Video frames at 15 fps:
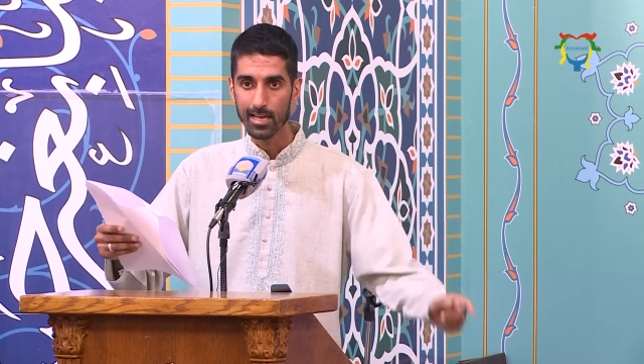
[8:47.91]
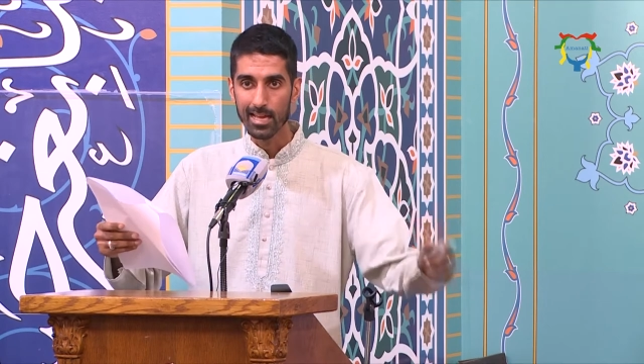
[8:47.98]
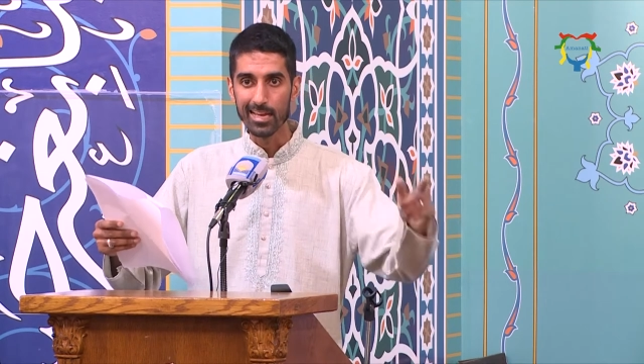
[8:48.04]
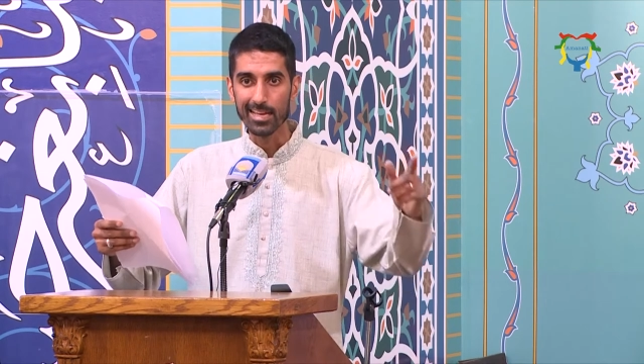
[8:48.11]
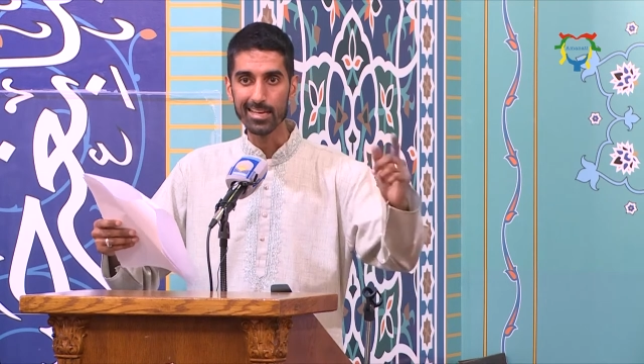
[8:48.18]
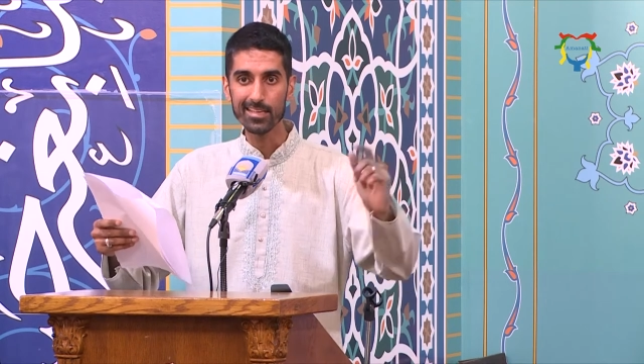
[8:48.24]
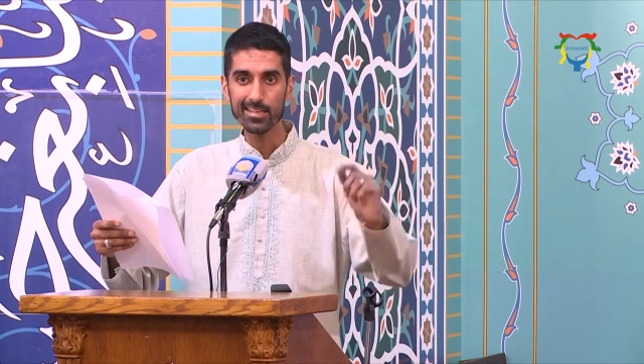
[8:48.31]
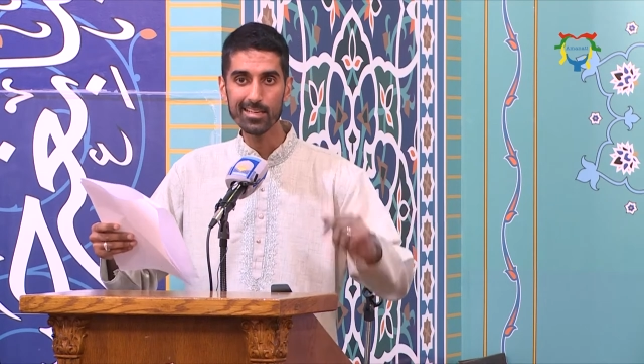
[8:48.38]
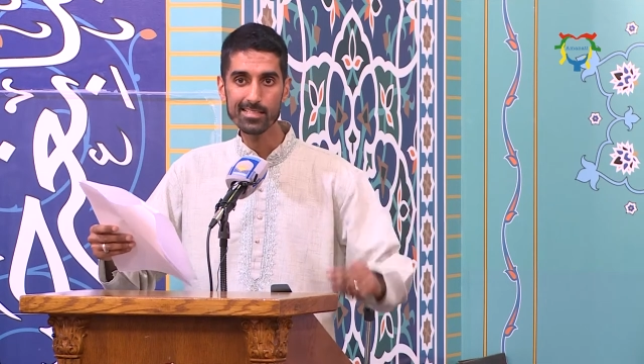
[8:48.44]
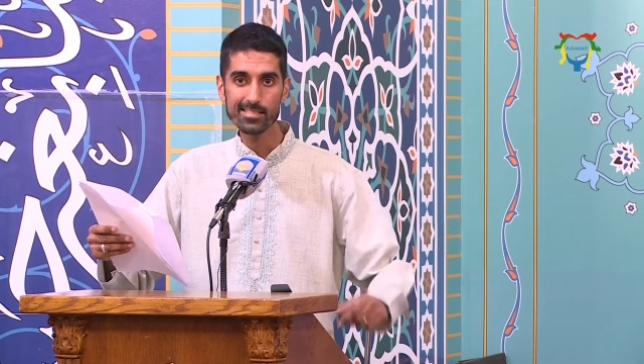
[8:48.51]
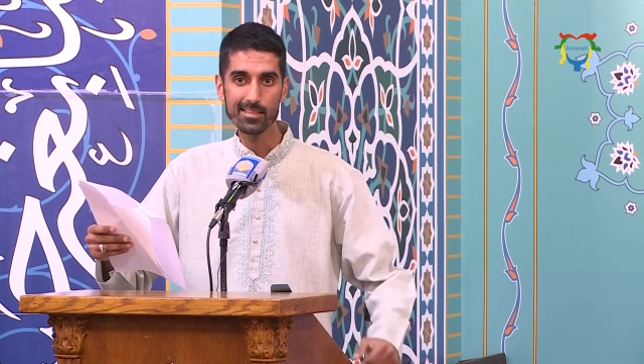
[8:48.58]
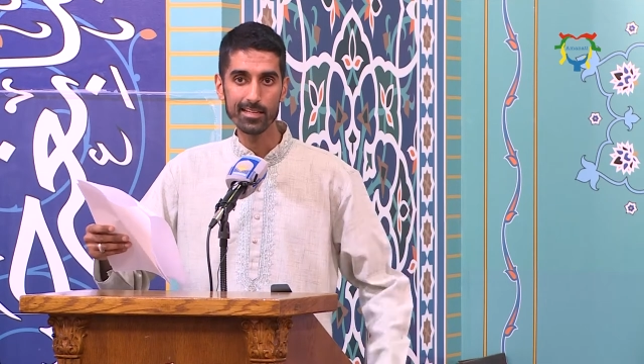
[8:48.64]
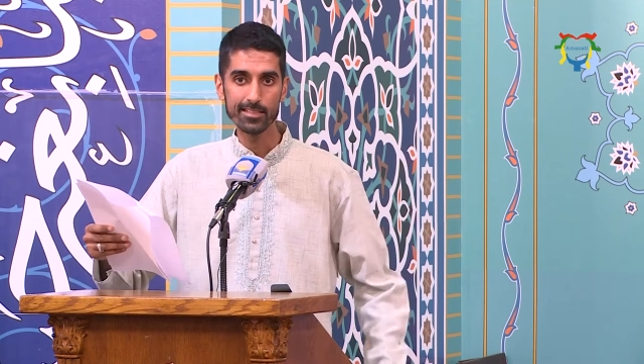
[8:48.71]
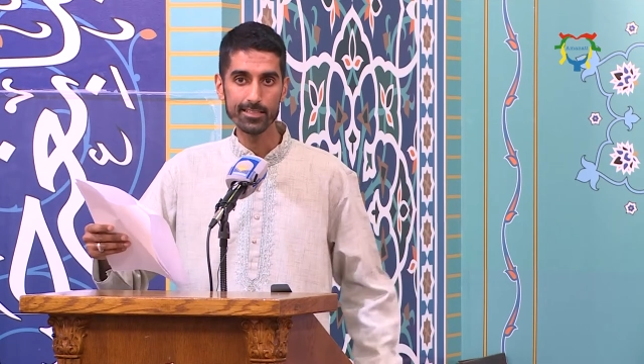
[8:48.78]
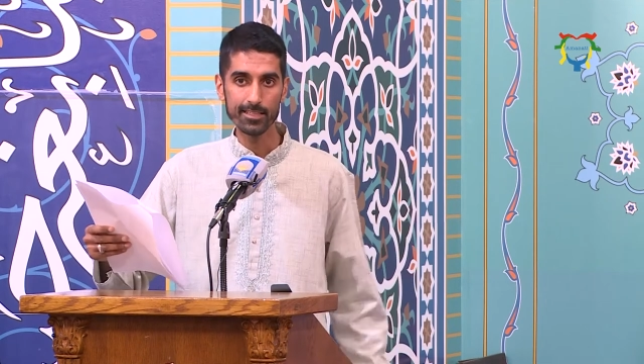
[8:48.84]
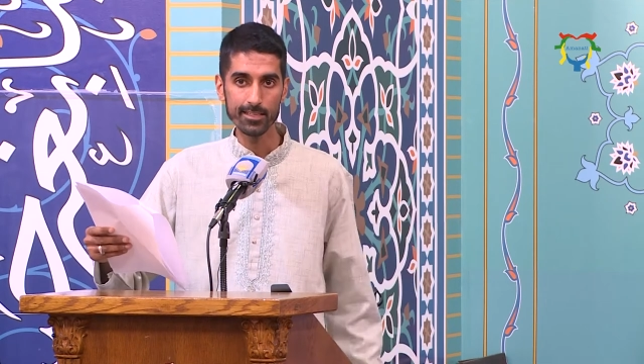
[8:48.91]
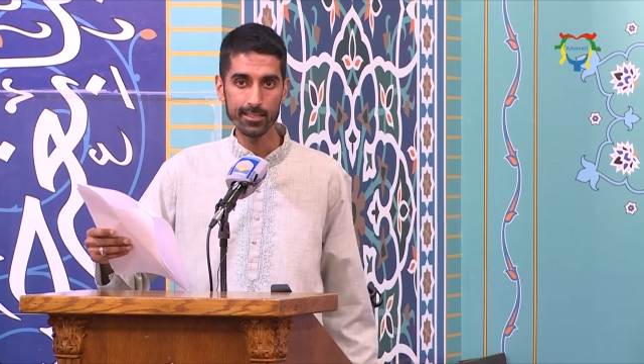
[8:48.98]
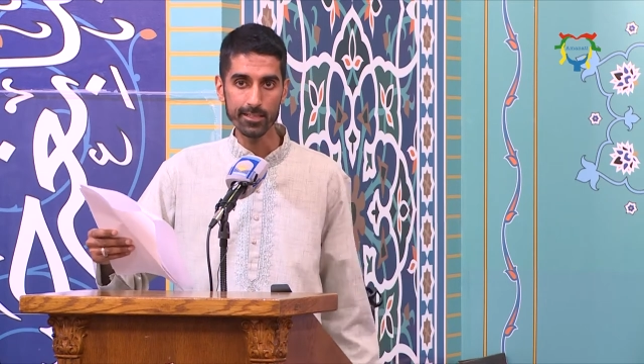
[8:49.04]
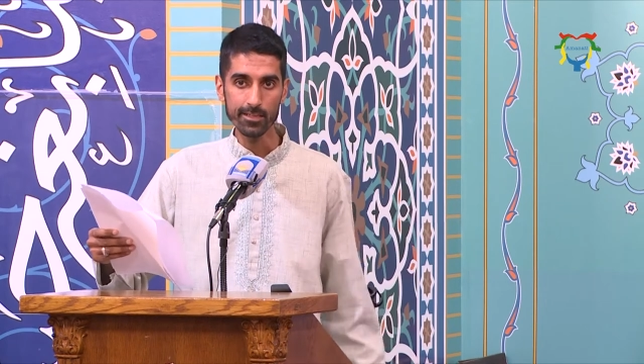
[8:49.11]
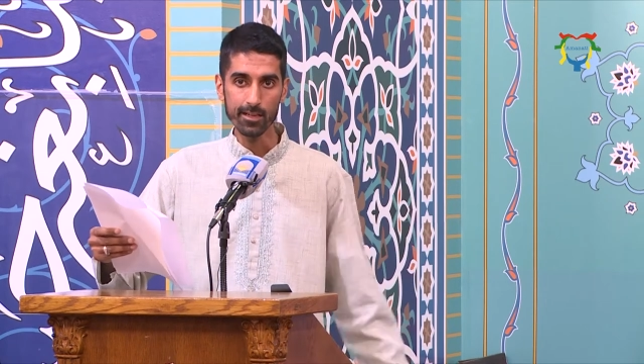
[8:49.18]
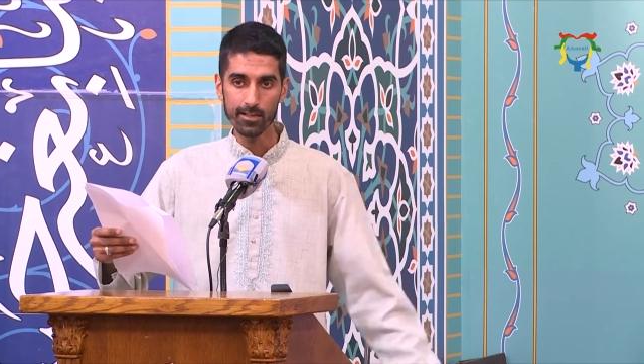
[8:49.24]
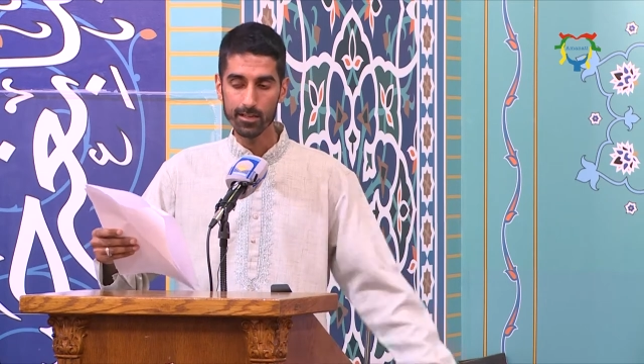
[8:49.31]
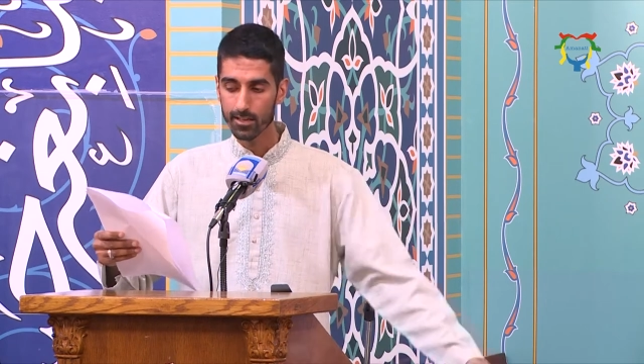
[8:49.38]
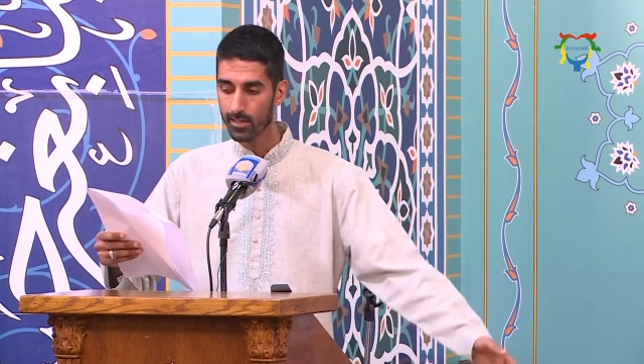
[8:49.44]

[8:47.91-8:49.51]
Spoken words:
he is the Deen.